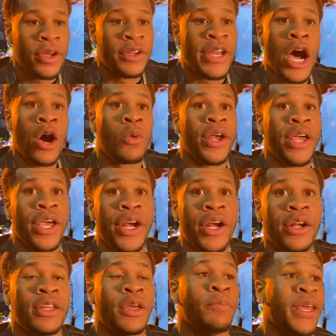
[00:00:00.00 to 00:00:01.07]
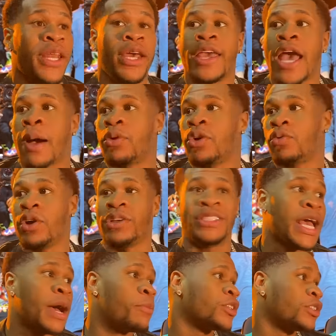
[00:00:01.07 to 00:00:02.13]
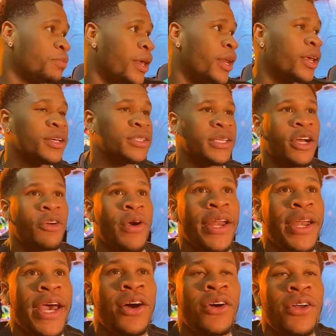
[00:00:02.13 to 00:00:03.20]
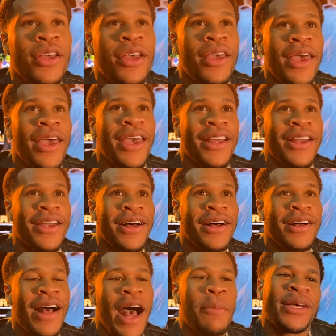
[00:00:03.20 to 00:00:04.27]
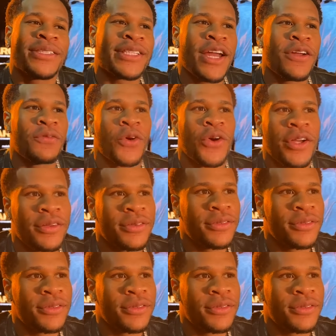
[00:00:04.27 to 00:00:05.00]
now we're here, the media capital. We see how much media is here right now. And I'm excited for it.